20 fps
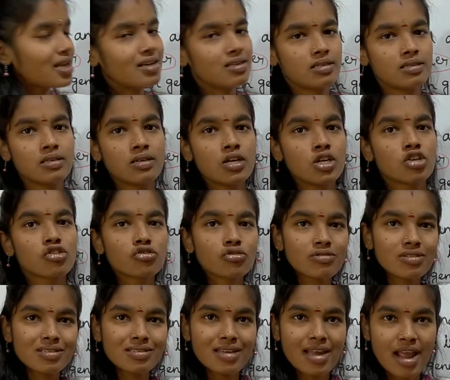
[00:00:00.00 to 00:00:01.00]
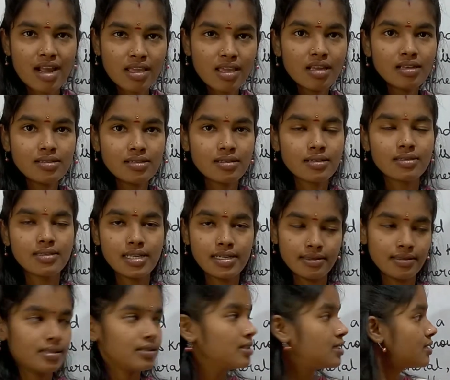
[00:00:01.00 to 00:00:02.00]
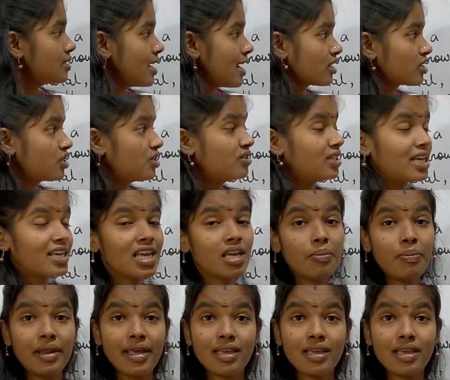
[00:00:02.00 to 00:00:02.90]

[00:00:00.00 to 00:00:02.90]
as, so this reaction taking